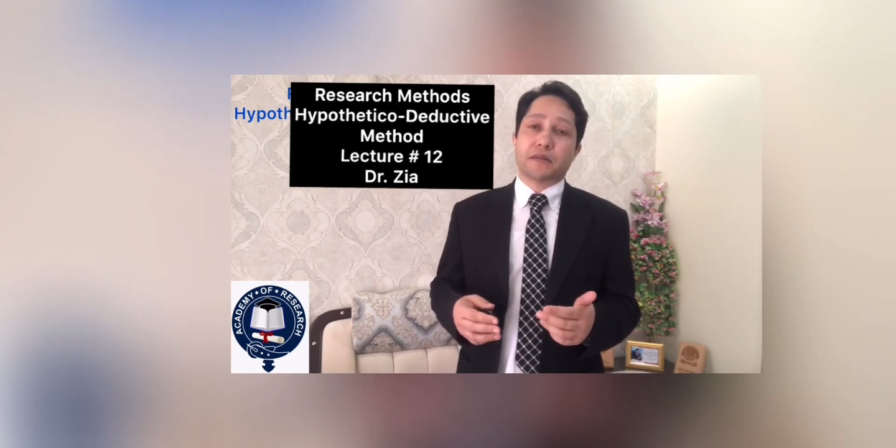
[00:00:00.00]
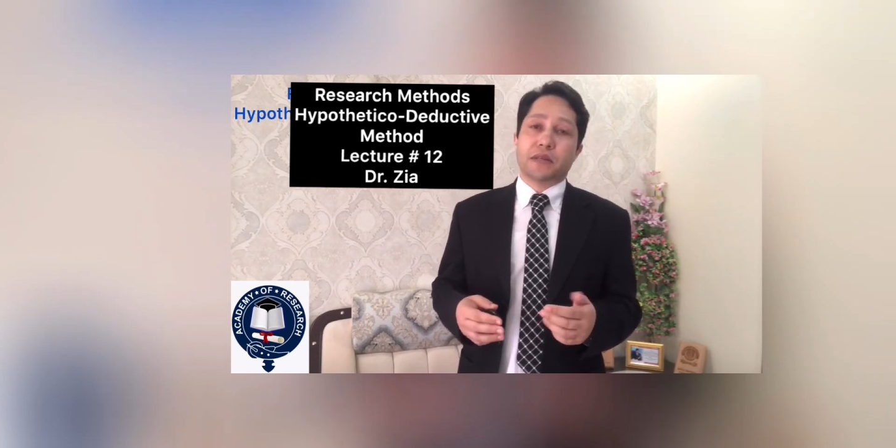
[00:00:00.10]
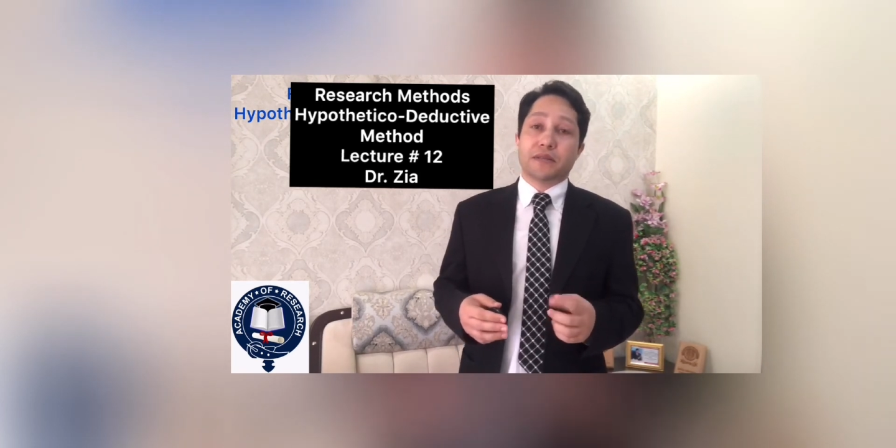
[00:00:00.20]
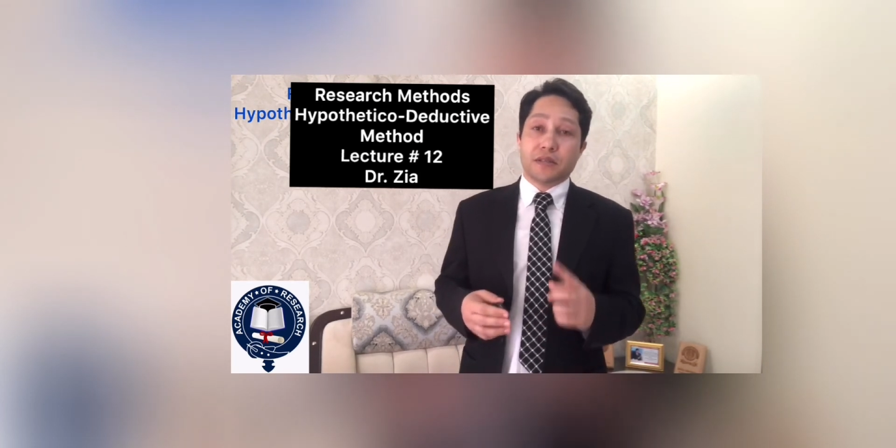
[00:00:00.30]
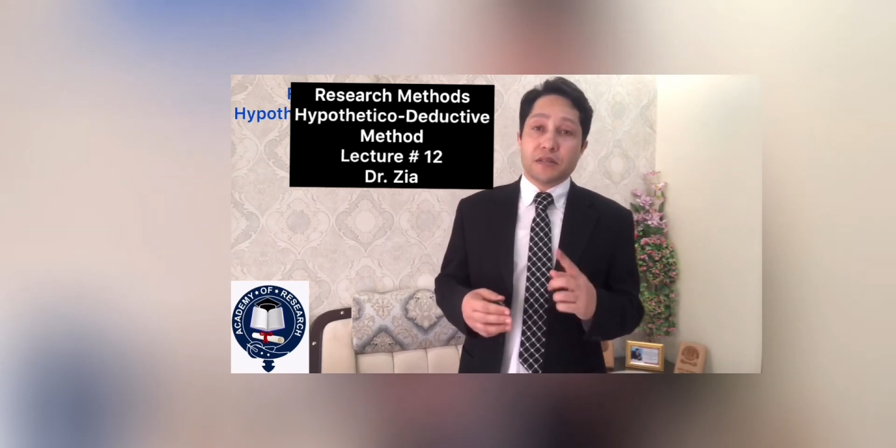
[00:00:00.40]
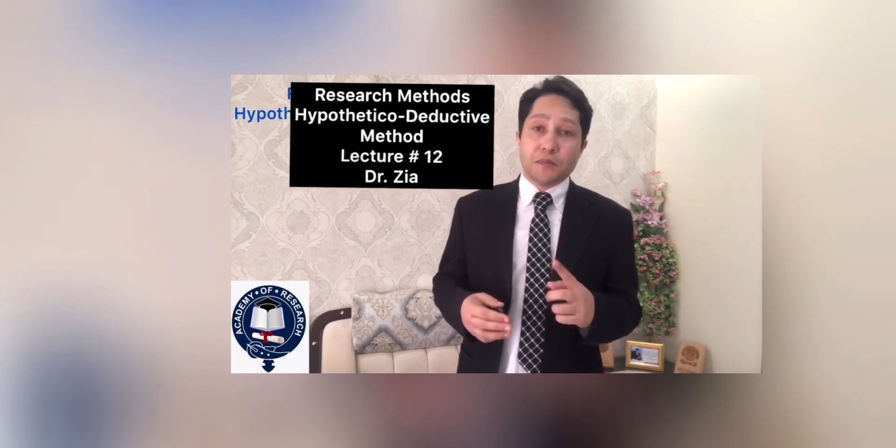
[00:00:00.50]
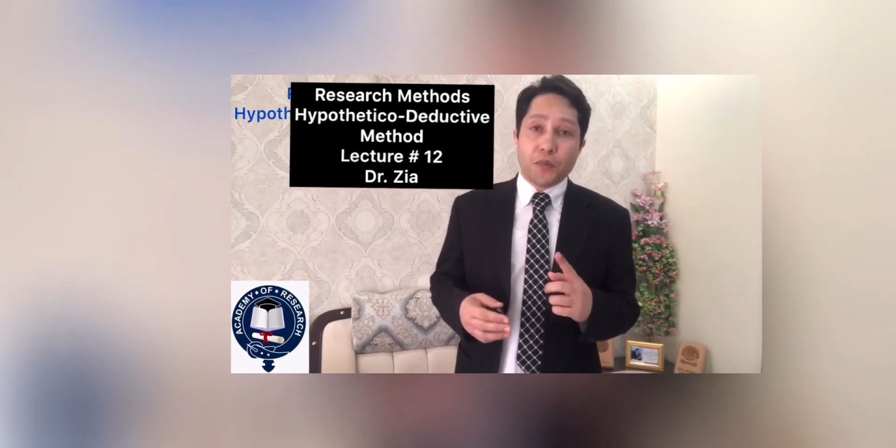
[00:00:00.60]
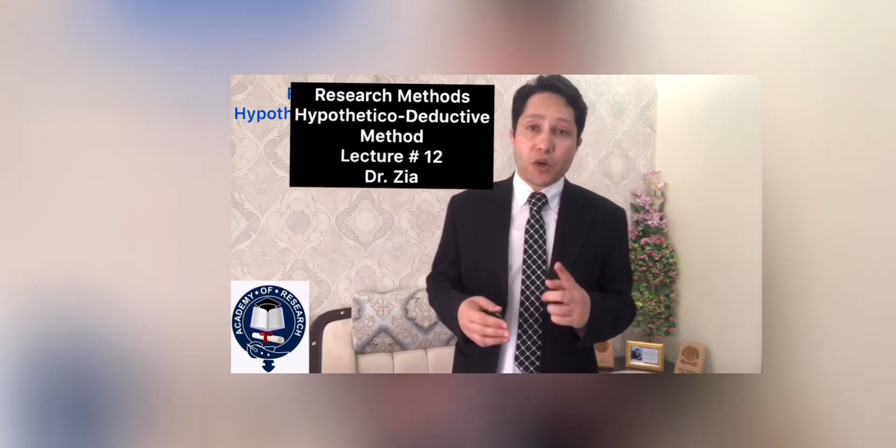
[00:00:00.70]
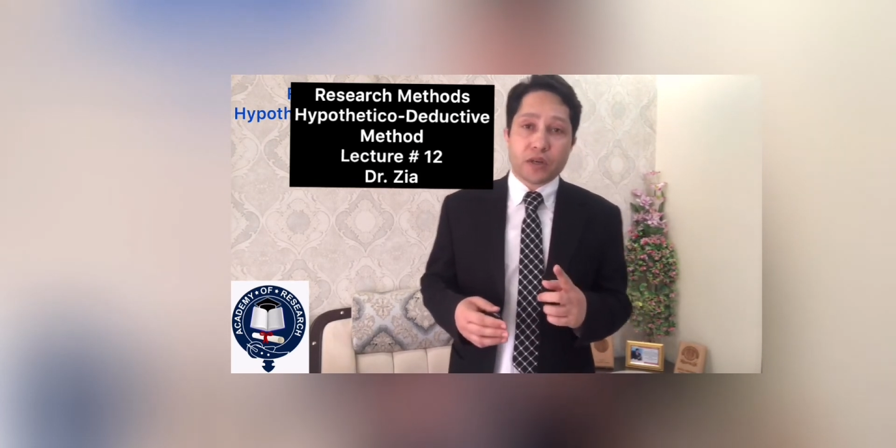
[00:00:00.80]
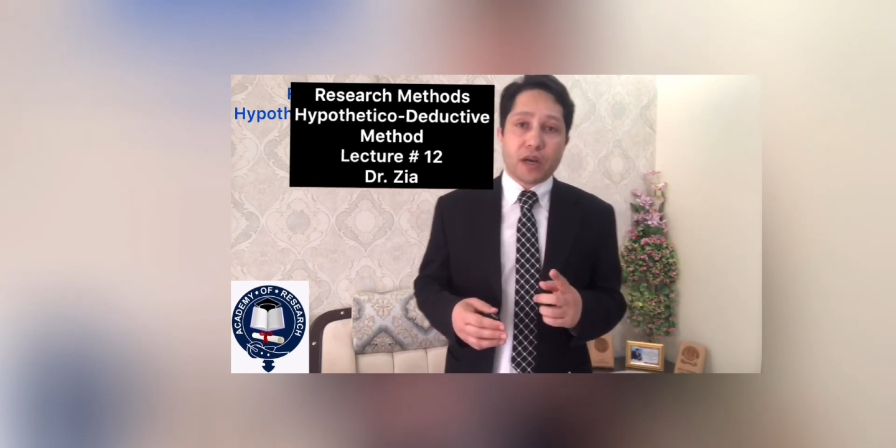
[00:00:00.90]
This is
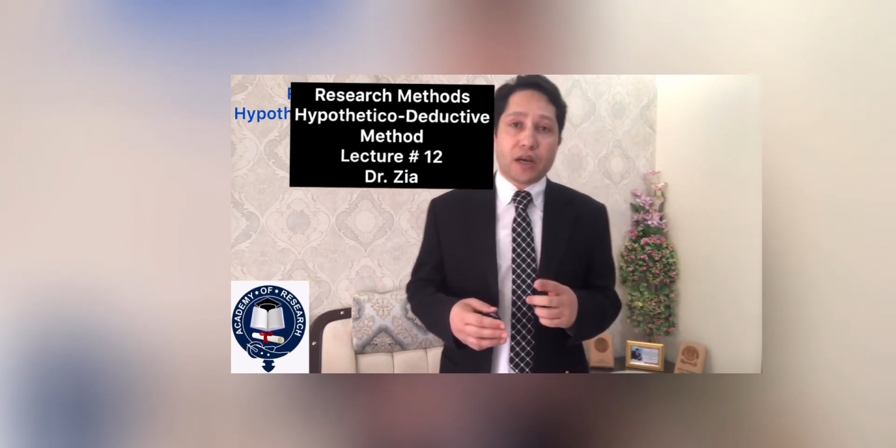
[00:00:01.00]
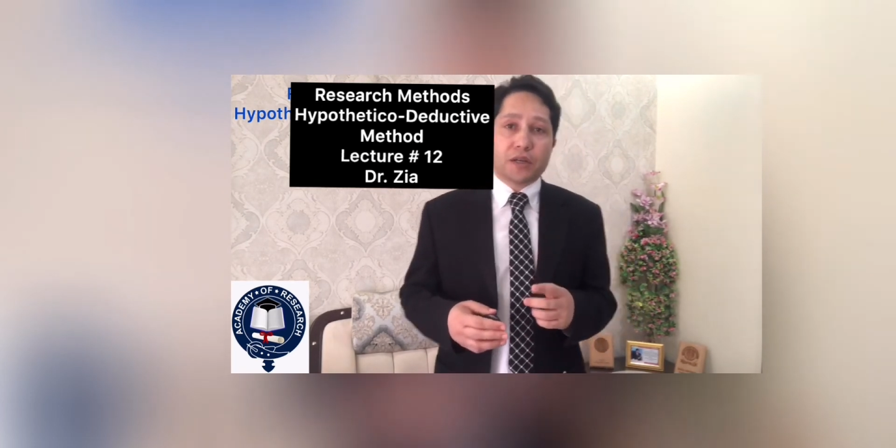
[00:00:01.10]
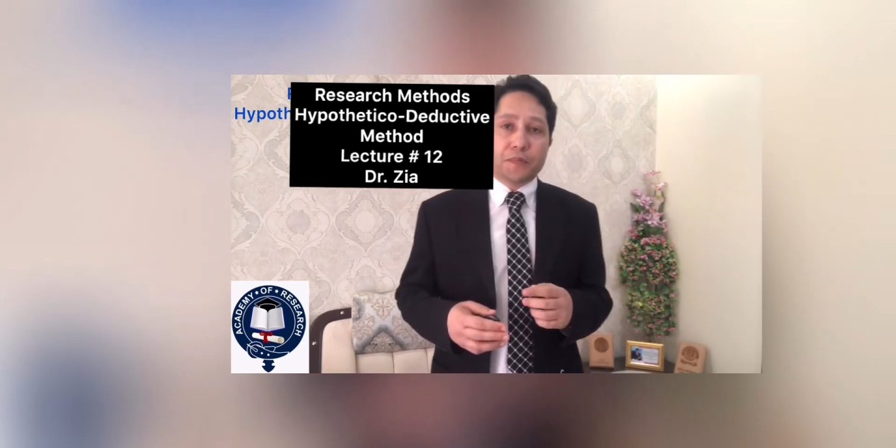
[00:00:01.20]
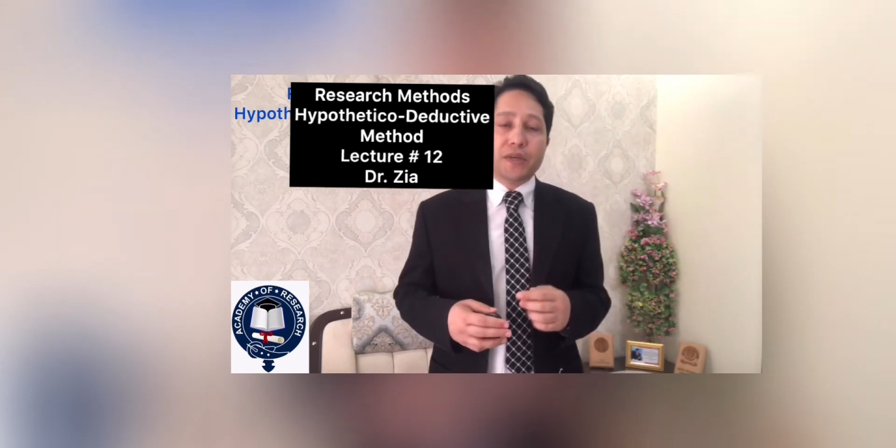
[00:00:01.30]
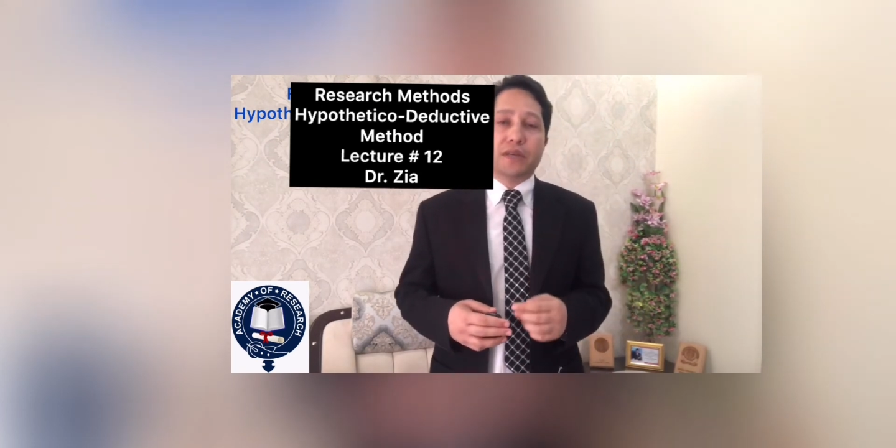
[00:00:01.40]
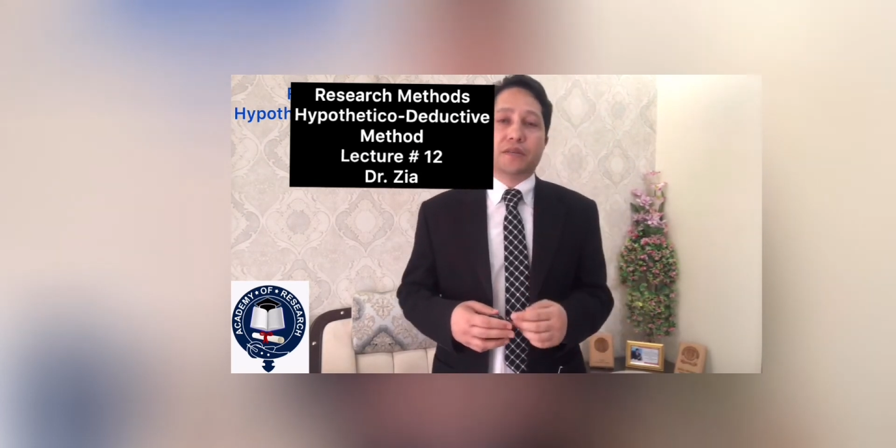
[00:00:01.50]
important, I repeat.